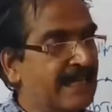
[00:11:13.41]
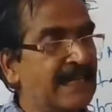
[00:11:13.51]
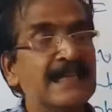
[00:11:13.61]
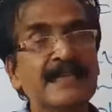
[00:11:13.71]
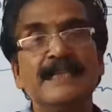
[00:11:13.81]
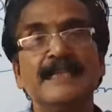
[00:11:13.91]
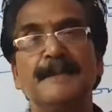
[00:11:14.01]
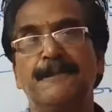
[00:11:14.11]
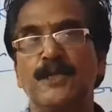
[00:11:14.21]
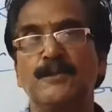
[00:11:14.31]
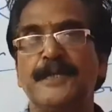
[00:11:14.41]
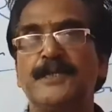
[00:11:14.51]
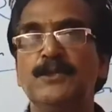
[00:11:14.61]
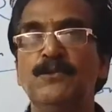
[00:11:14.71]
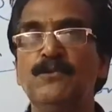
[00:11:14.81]
in the
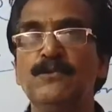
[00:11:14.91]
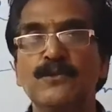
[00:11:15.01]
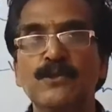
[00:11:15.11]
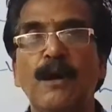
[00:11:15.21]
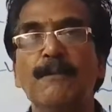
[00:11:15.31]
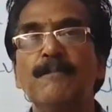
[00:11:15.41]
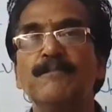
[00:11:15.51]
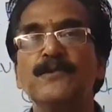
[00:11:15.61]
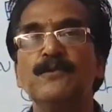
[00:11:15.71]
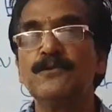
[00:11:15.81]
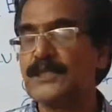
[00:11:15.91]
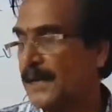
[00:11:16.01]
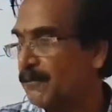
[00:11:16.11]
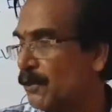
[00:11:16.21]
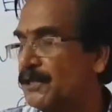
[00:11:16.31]
prospective job
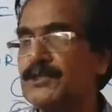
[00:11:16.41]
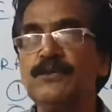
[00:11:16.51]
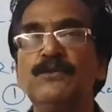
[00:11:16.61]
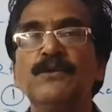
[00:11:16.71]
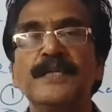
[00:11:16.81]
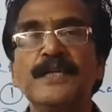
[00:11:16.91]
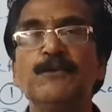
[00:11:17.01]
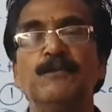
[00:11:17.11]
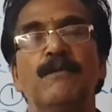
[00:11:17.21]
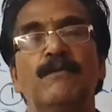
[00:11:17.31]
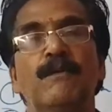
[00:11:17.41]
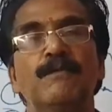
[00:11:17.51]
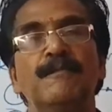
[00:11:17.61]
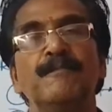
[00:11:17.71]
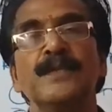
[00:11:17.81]
which I am going to give.
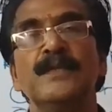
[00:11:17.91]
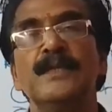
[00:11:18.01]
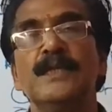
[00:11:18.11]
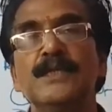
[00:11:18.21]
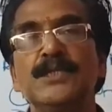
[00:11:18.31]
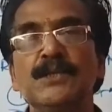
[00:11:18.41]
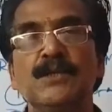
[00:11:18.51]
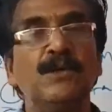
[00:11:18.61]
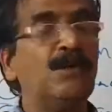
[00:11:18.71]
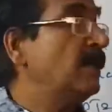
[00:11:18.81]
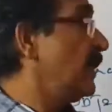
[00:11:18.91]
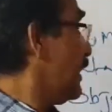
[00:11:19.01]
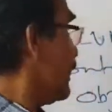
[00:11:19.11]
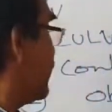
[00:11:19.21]
So